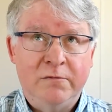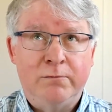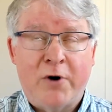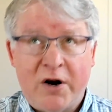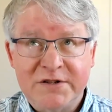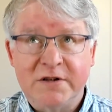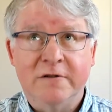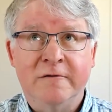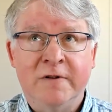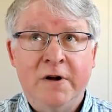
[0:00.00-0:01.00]

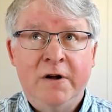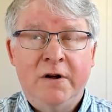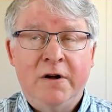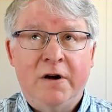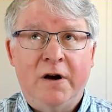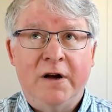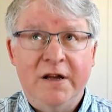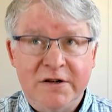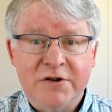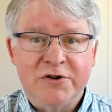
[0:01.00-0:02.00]
positive
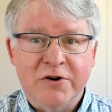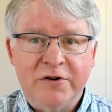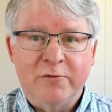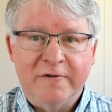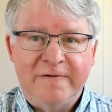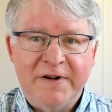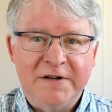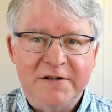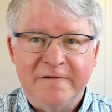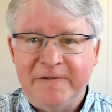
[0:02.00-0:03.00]
integer that would fit
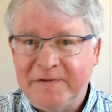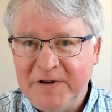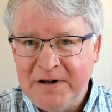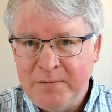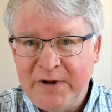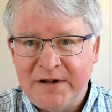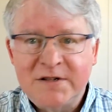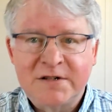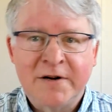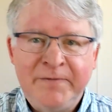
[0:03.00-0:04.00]
into 15
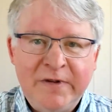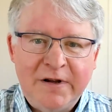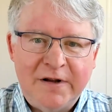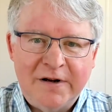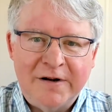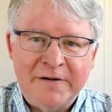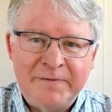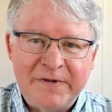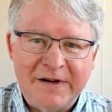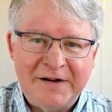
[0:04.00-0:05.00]
bits in a
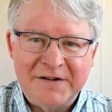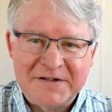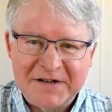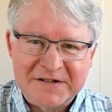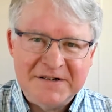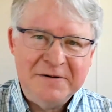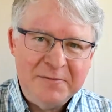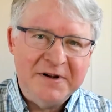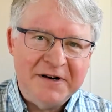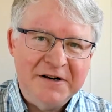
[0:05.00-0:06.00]

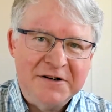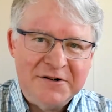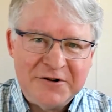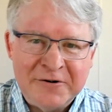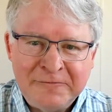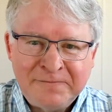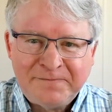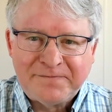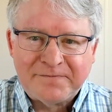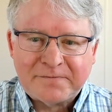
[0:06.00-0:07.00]
16-bit integer.
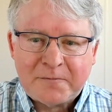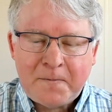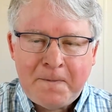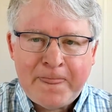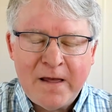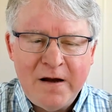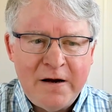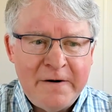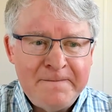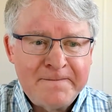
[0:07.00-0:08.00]

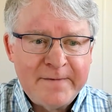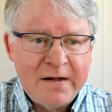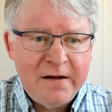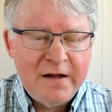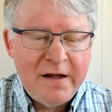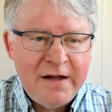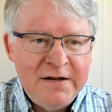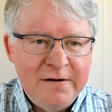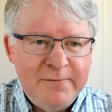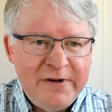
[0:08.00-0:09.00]

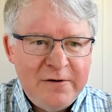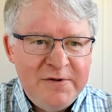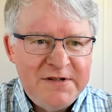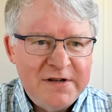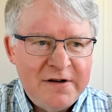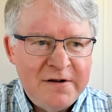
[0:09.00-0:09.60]
But it was